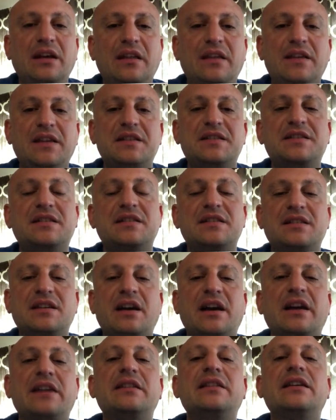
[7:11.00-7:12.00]
This
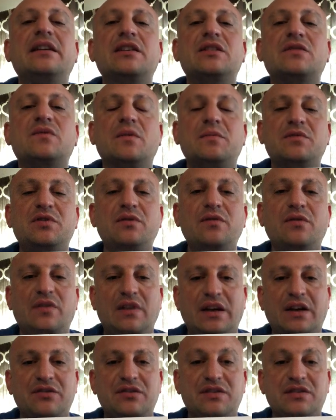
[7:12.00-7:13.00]
design is from
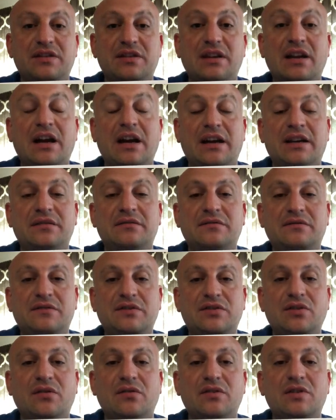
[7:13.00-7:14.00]
2009.
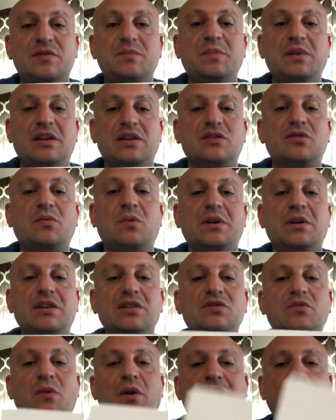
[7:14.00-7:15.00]
So this being
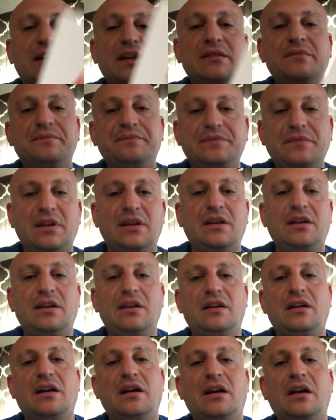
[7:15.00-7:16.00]
2020,
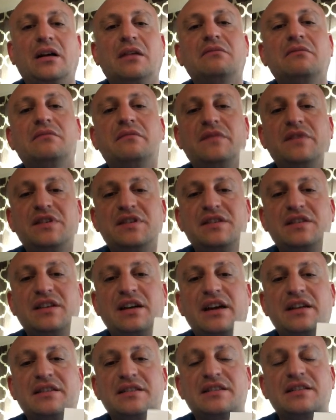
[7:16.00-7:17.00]
the
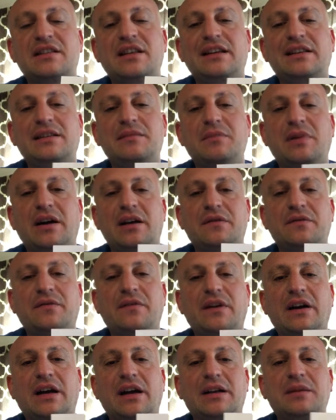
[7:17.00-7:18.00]
design is slightly
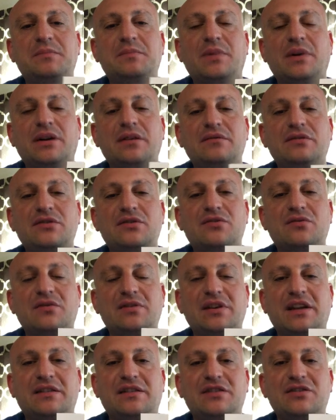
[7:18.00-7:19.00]
modified, but you sort
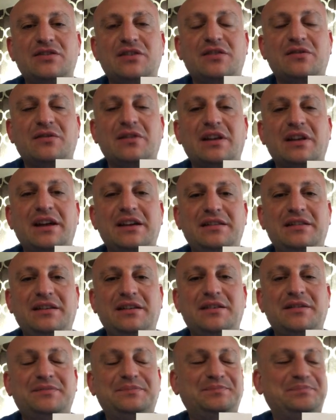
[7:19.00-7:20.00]
of get the general
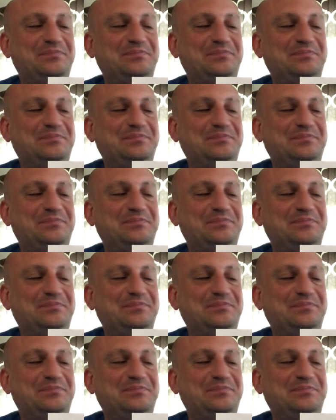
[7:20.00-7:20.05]
idea.